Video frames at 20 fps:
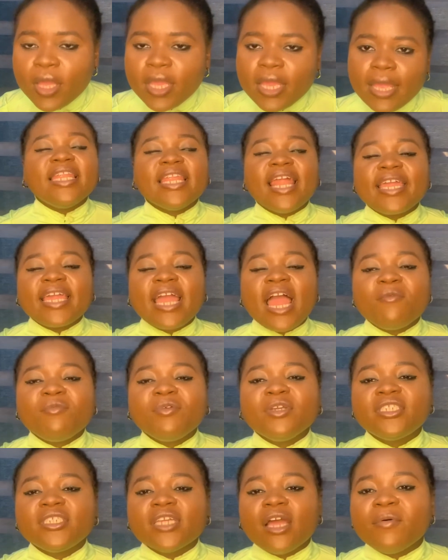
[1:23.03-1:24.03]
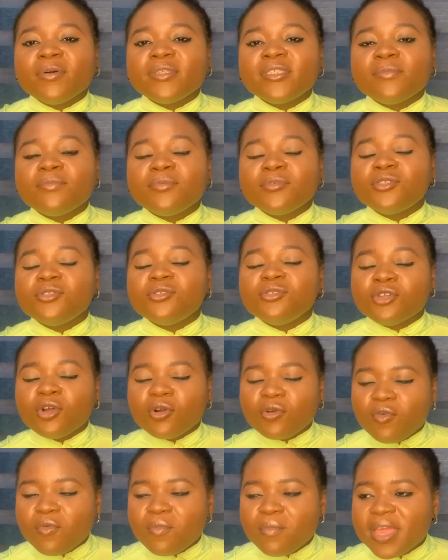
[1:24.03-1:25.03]
Like, I wish I was able to
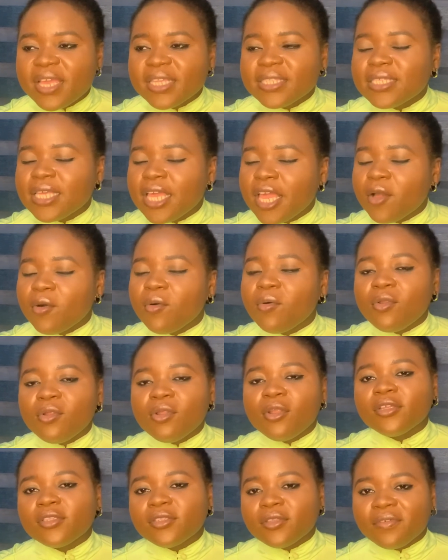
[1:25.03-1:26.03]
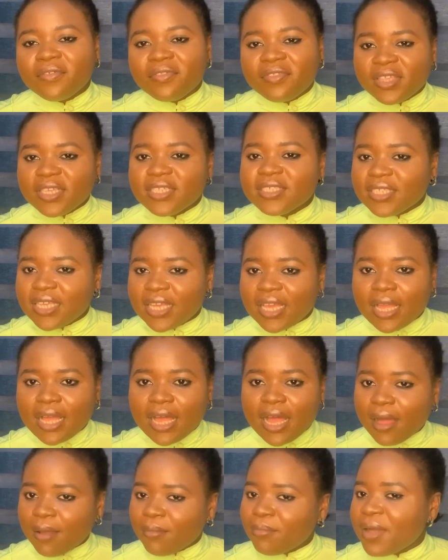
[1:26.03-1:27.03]
document a whole lot of things in
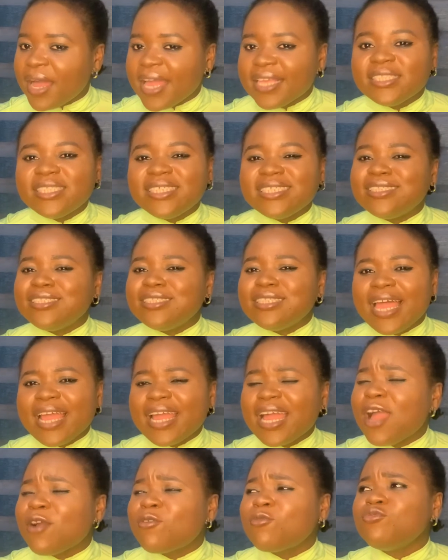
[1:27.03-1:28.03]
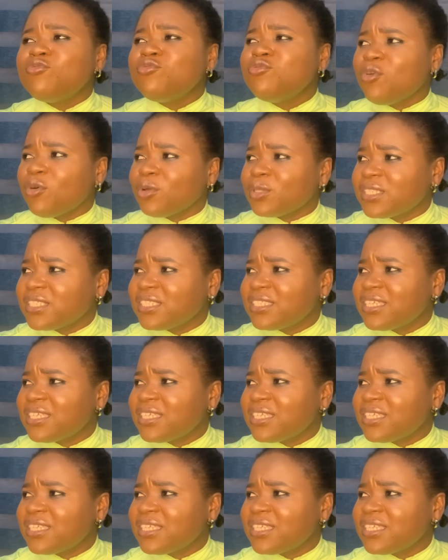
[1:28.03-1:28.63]
camp. I could not.